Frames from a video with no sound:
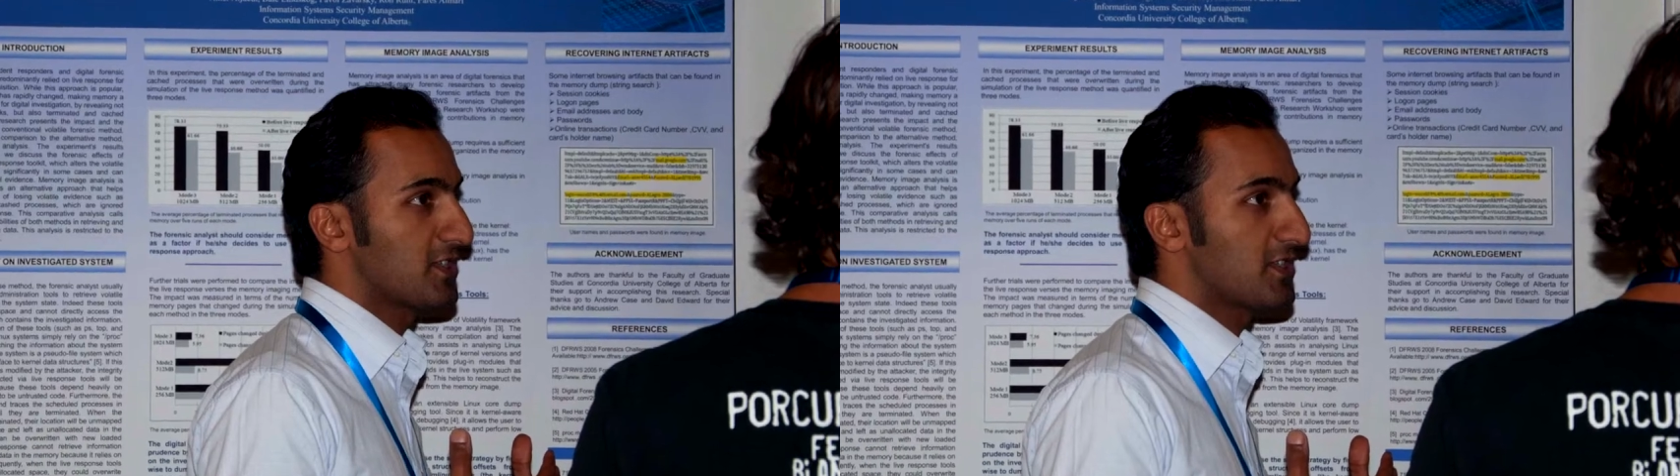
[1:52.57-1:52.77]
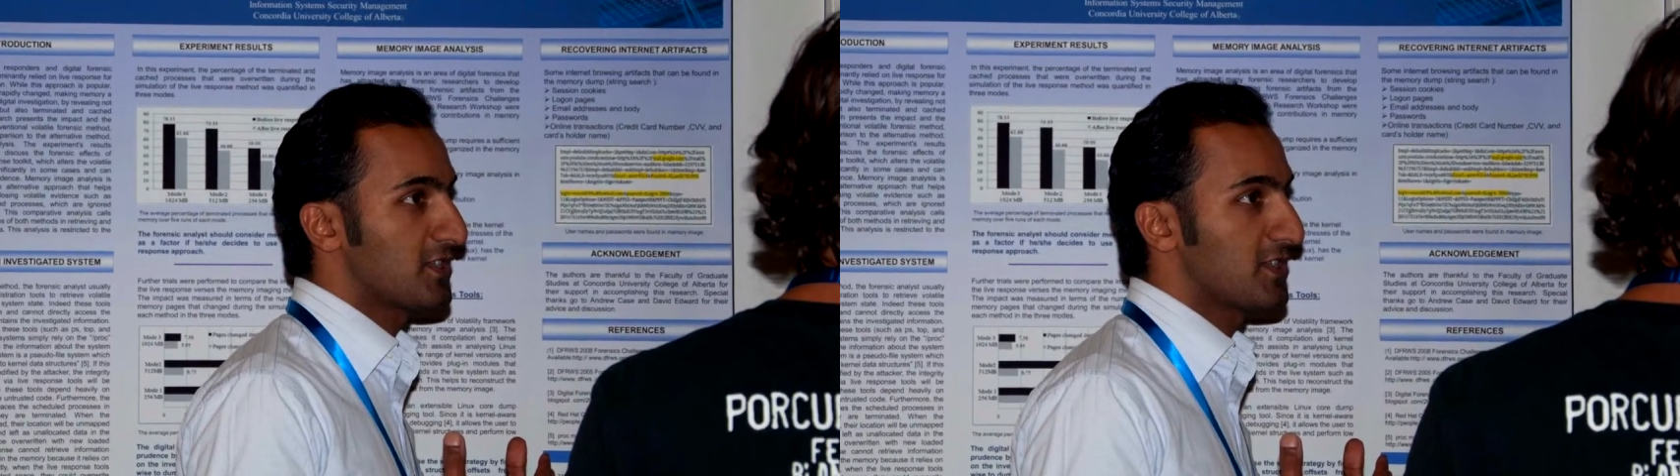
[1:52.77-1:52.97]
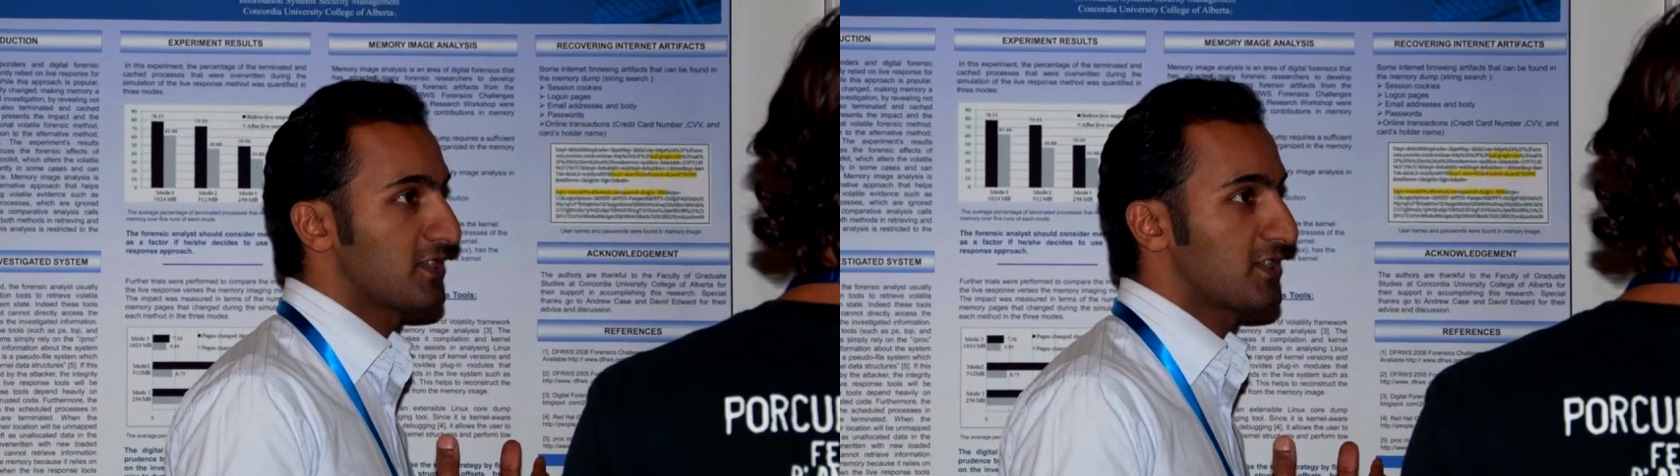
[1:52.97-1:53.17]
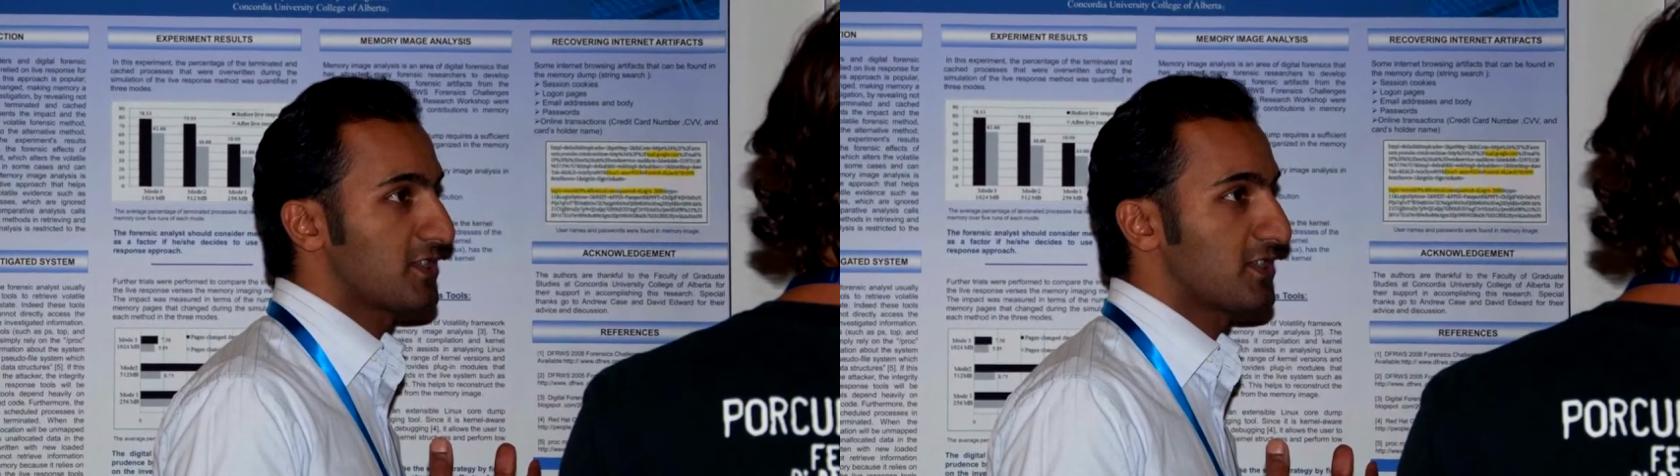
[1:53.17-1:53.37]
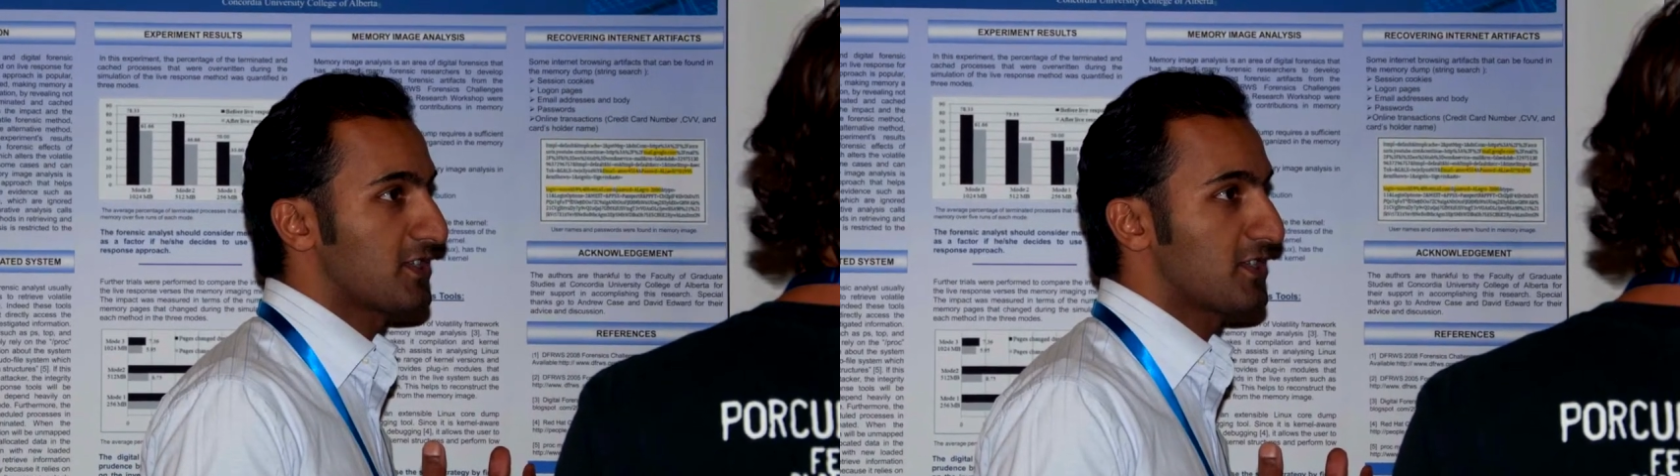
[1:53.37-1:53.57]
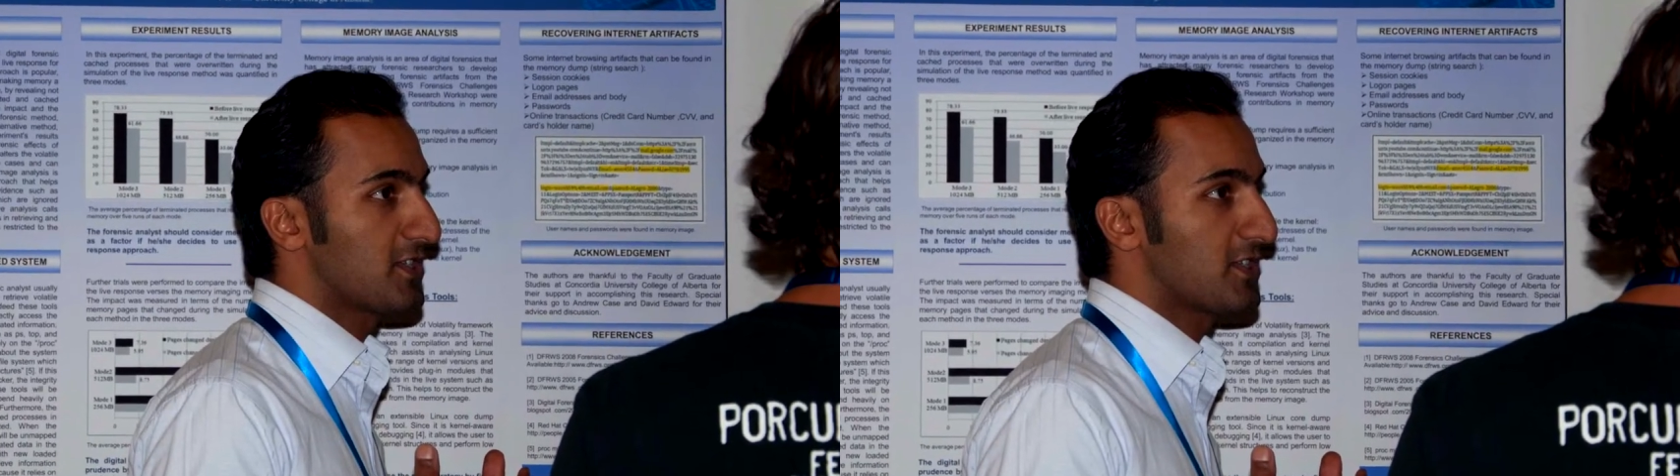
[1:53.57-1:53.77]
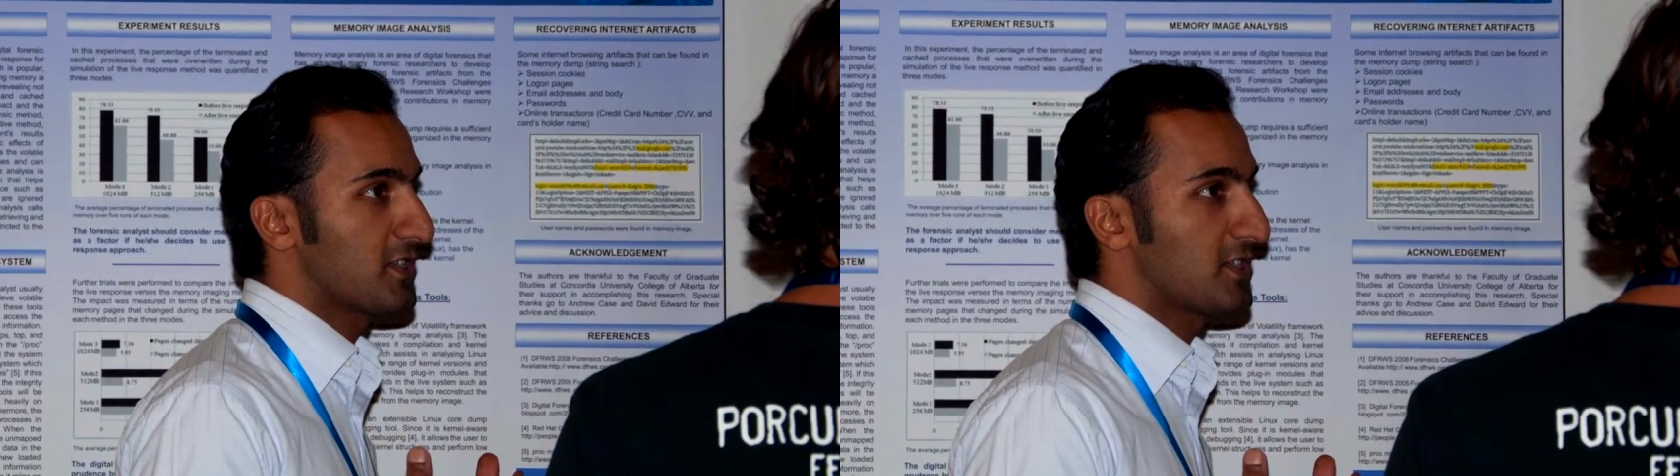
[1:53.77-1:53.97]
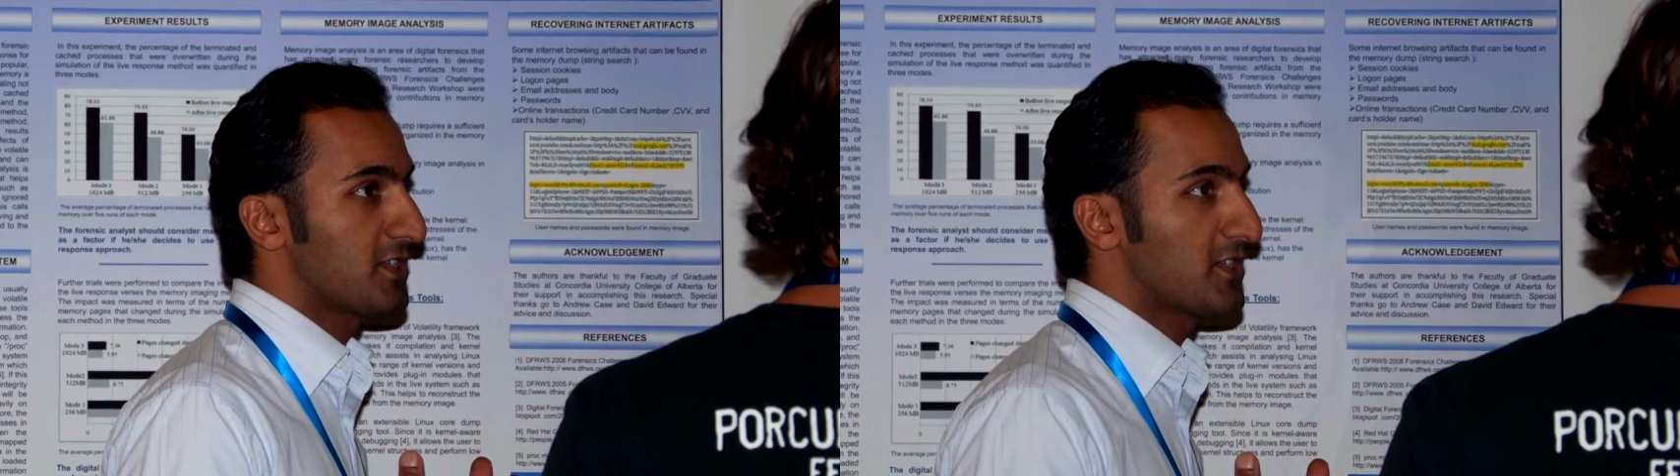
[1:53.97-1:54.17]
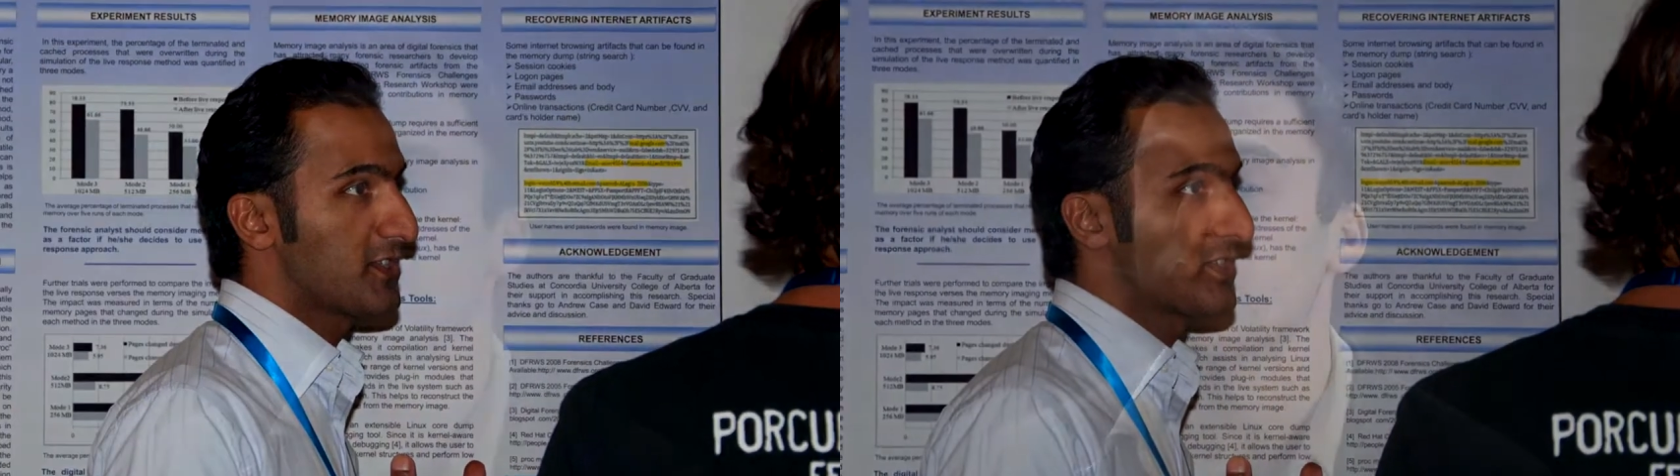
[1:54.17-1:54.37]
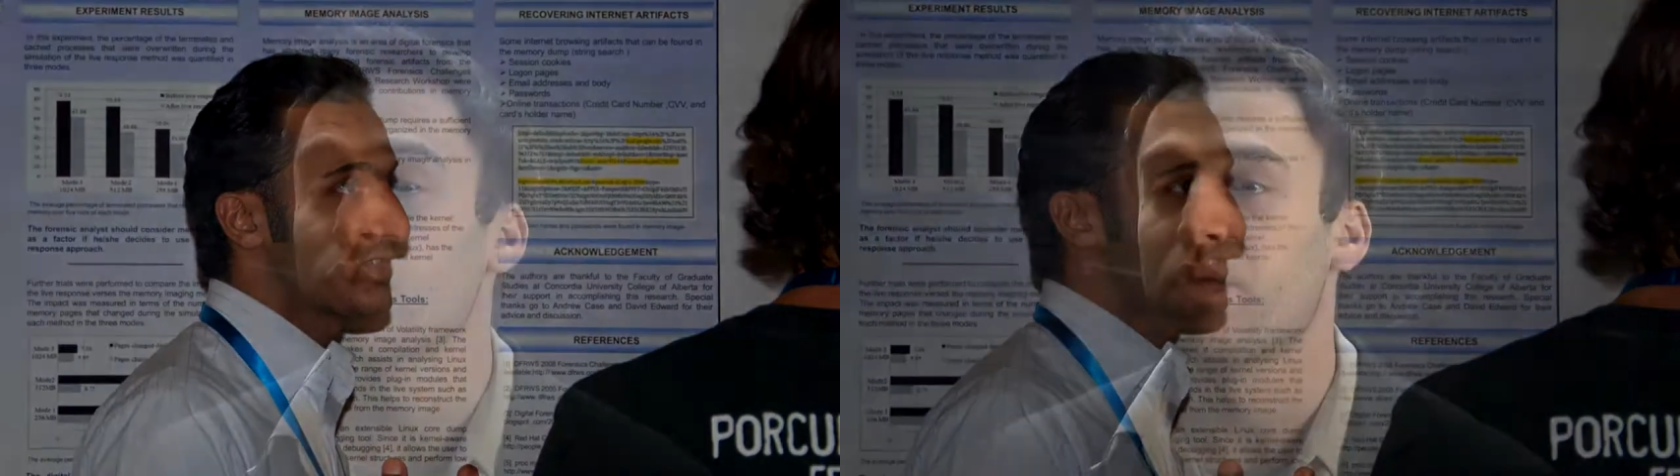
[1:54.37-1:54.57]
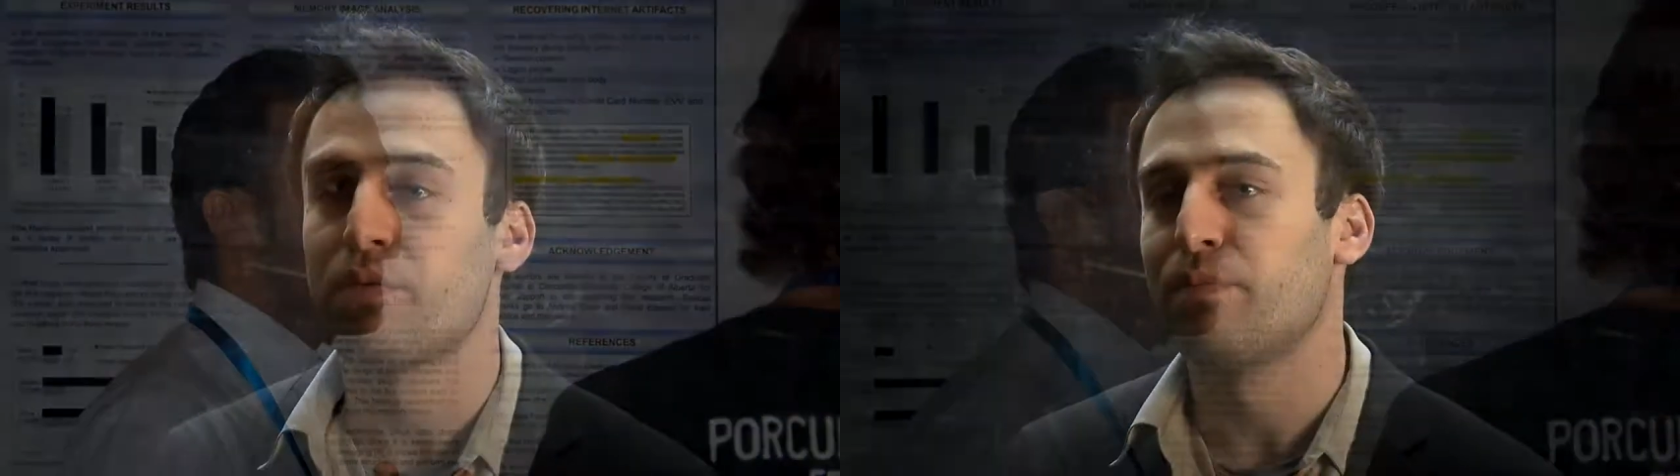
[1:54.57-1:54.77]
discuss those ideas with